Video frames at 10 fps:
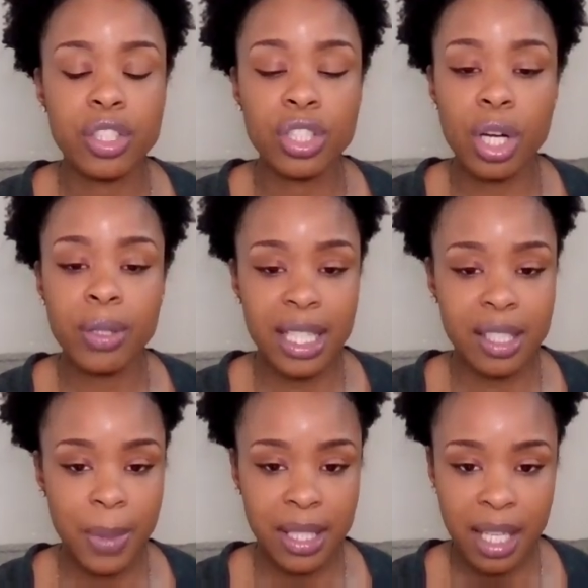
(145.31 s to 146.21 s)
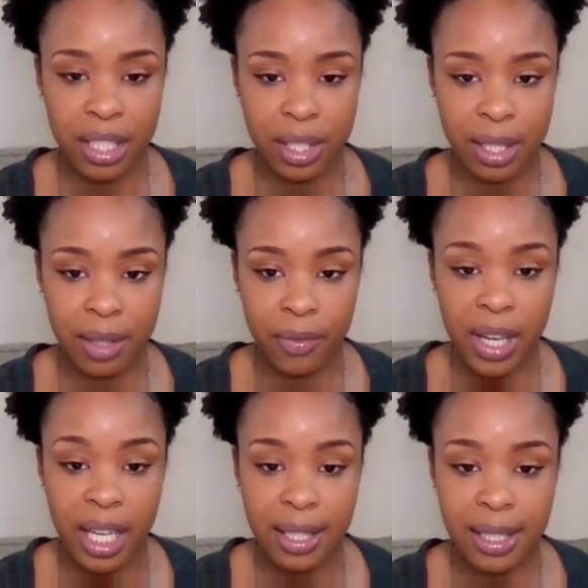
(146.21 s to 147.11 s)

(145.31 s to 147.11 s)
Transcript: certain expectations in faith.